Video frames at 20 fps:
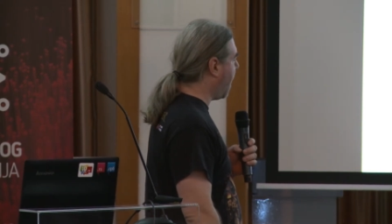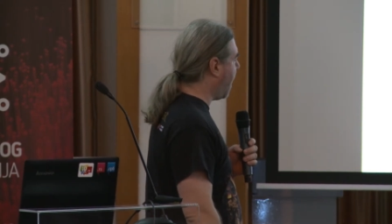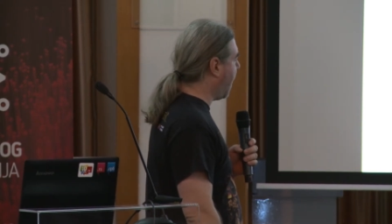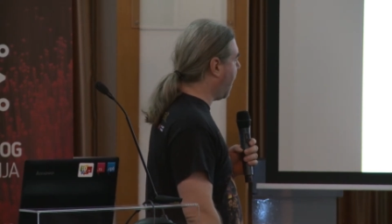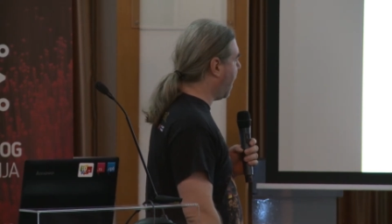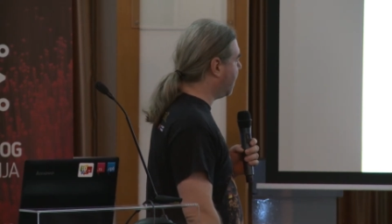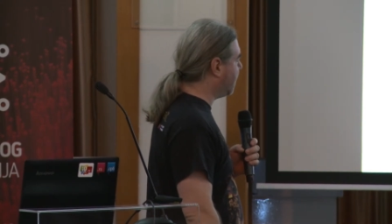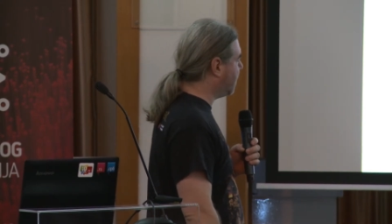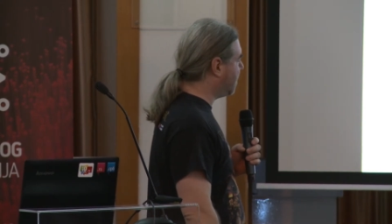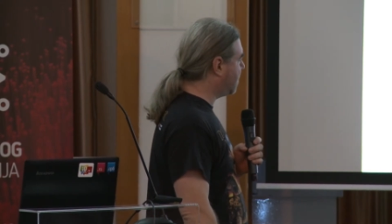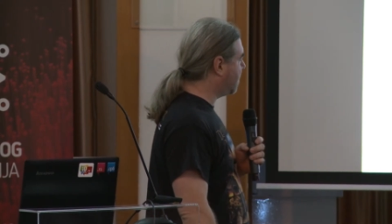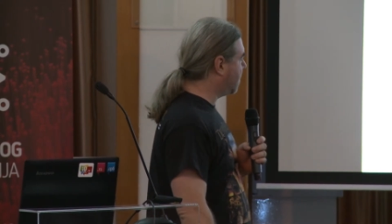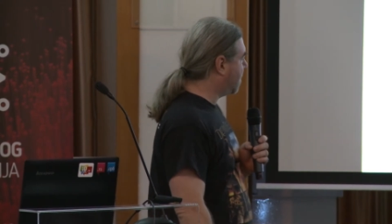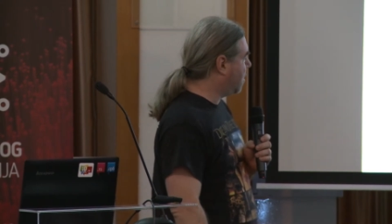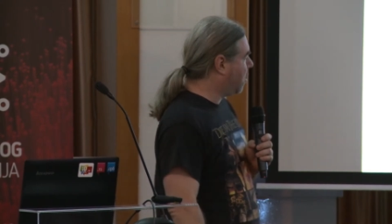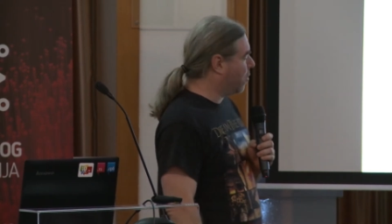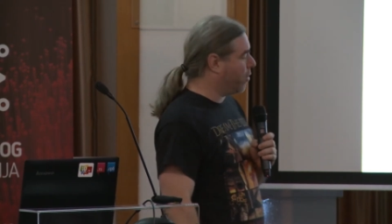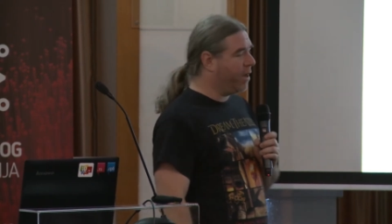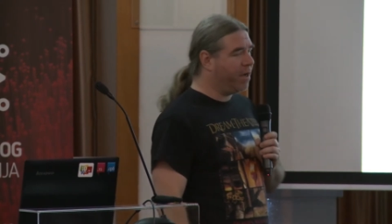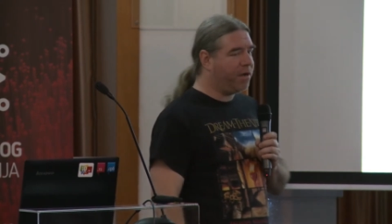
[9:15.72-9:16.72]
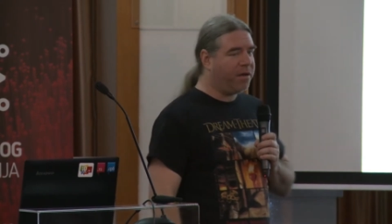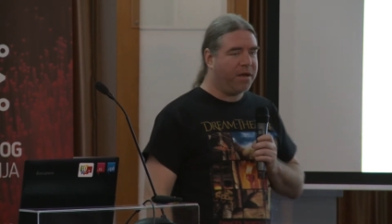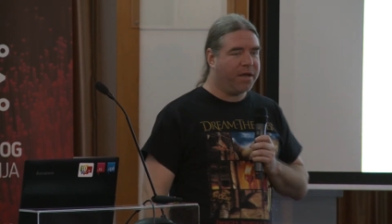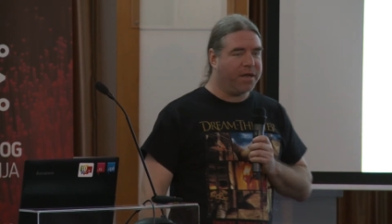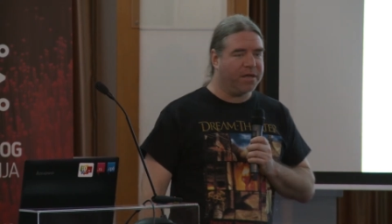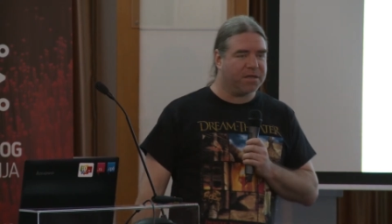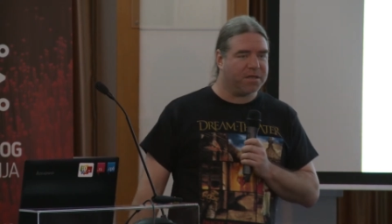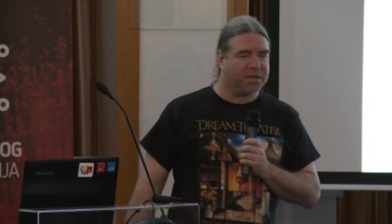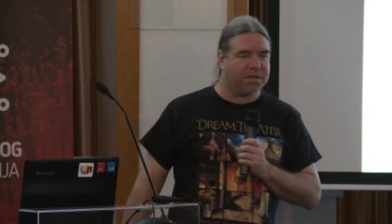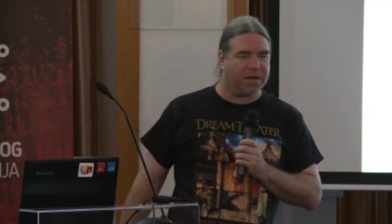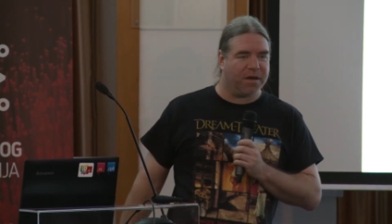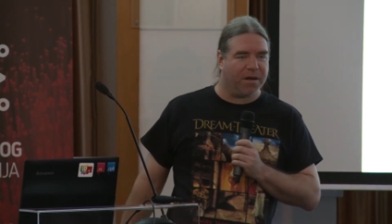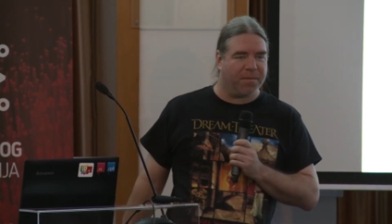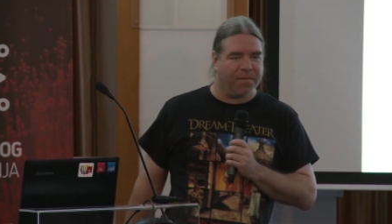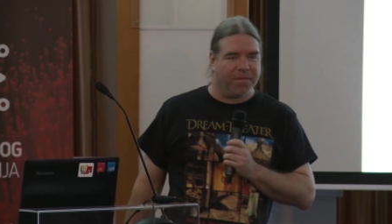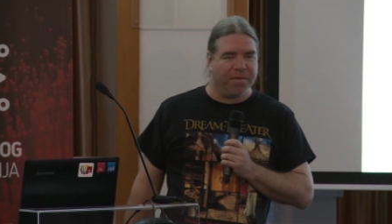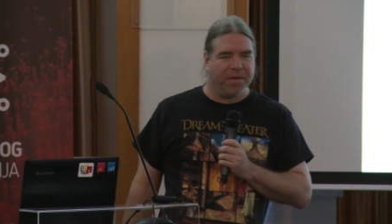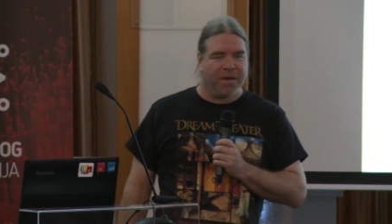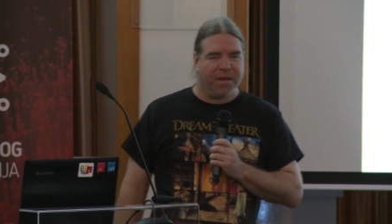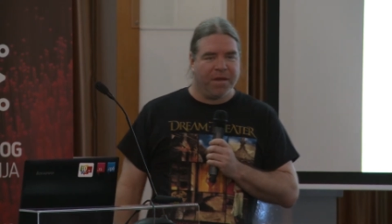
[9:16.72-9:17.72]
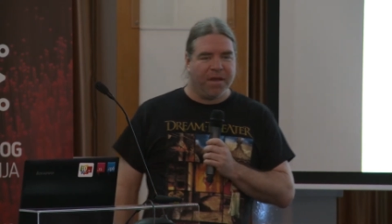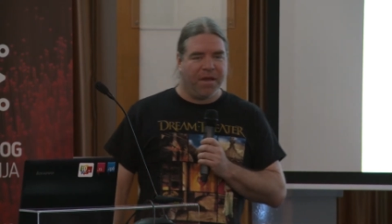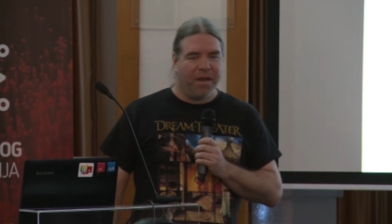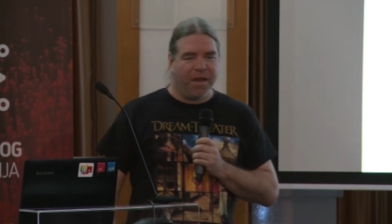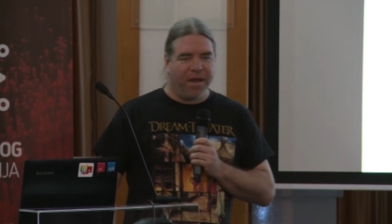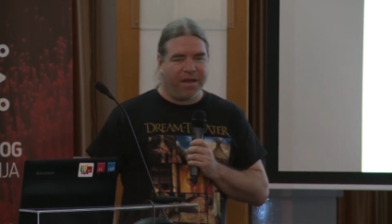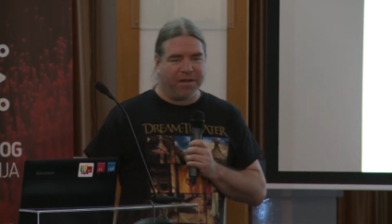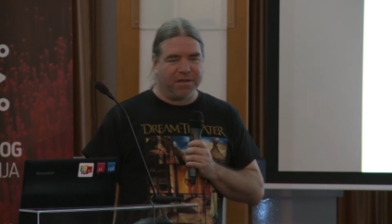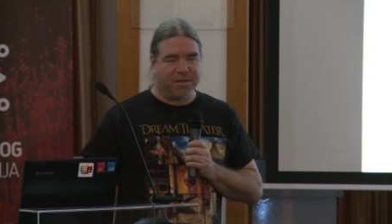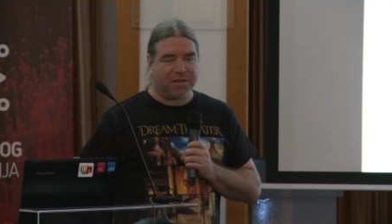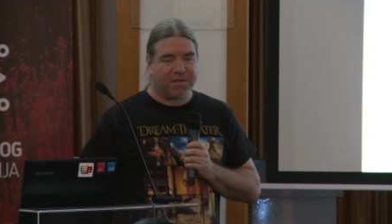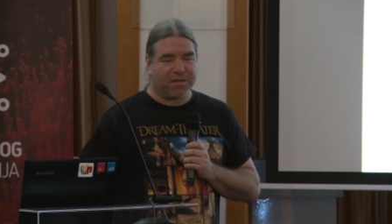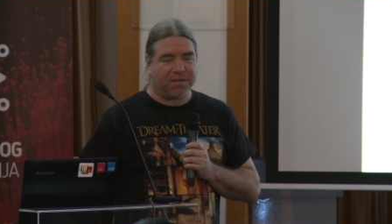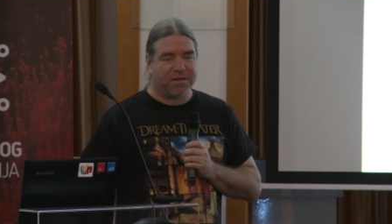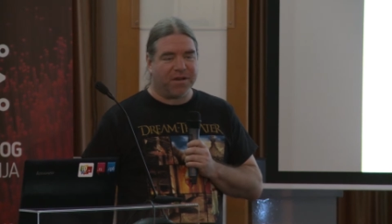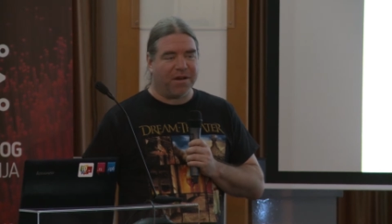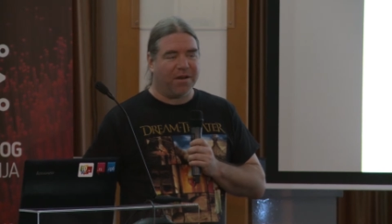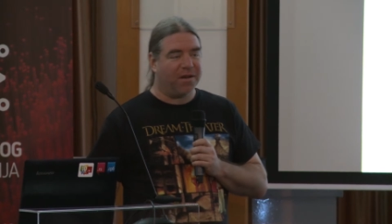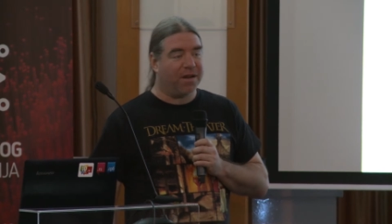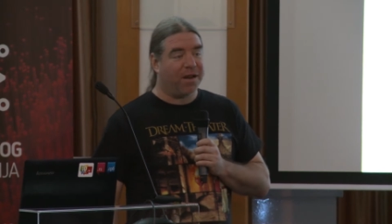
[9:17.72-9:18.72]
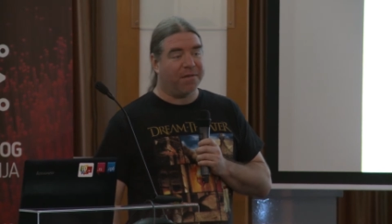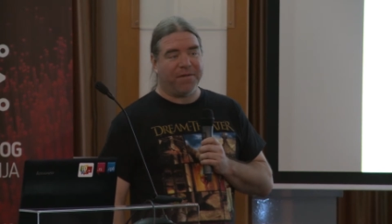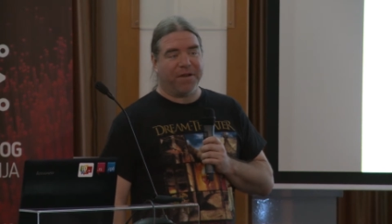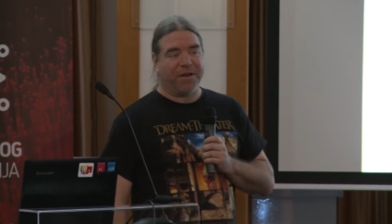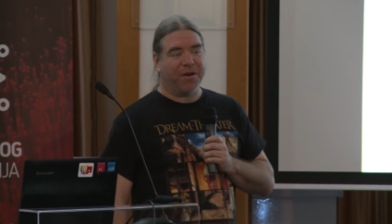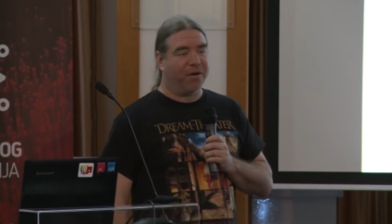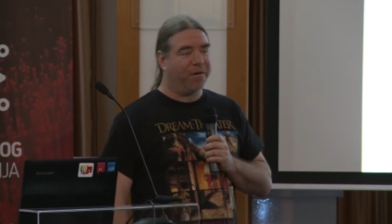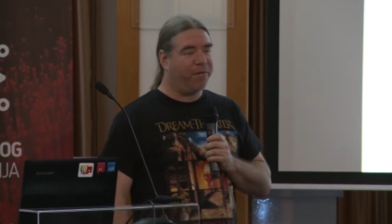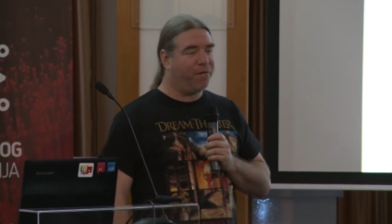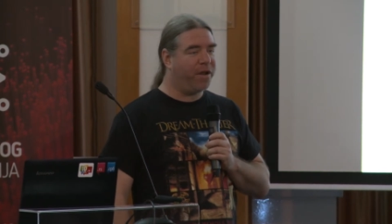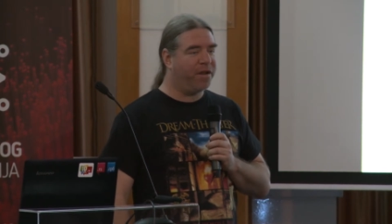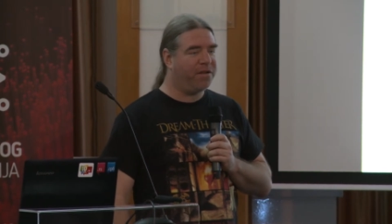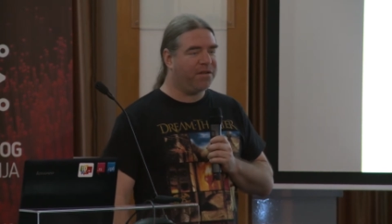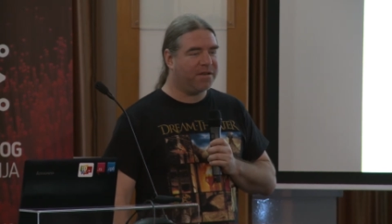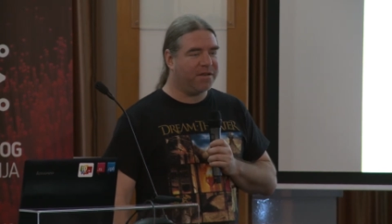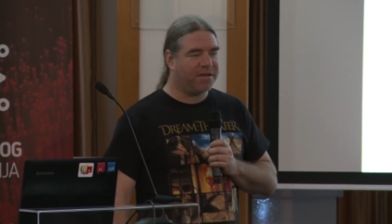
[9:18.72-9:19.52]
And Corinne, his lovely girlfriend,